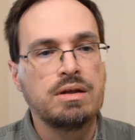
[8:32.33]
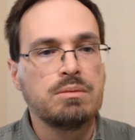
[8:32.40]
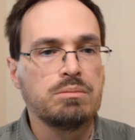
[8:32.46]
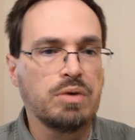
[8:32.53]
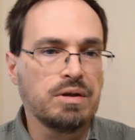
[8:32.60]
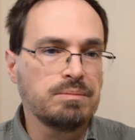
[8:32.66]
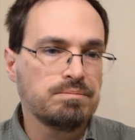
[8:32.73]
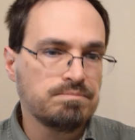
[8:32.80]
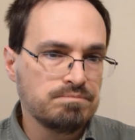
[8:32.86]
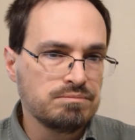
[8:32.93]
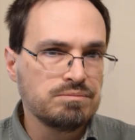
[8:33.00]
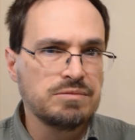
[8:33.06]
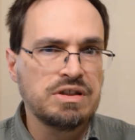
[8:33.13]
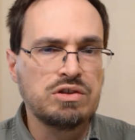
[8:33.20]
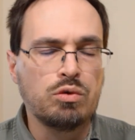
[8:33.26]
But
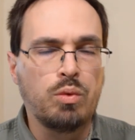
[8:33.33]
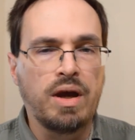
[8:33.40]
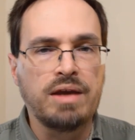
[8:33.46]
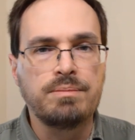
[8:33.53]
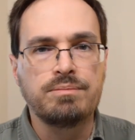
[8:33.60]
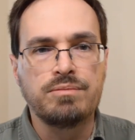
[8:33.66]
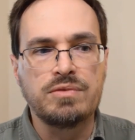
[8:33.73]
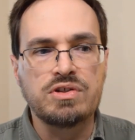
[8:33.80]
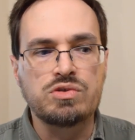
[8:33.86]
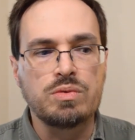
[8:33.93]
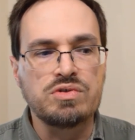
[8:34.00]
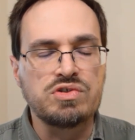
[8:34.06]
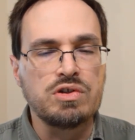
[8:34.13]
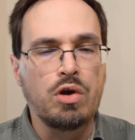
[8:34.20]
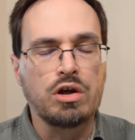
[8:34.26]
either way, this
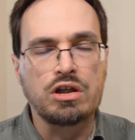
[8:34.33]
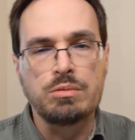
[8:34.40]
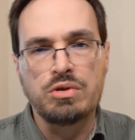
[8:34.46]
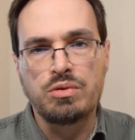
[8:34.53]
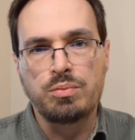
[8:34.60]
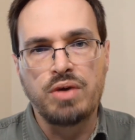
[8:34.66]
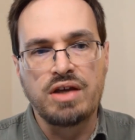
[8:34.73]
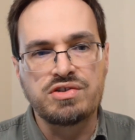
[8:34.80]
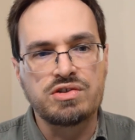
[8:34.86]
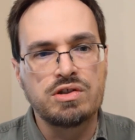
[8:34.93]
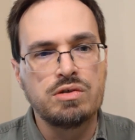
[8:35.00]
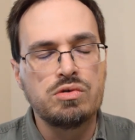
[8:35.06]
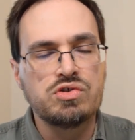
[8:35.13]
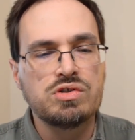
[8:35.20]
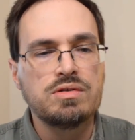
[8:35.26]
was the argument of the
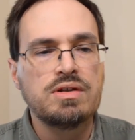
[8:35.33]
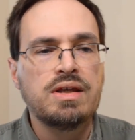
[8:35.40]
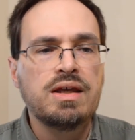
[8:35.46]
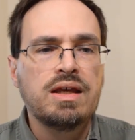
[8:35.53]
prosecution.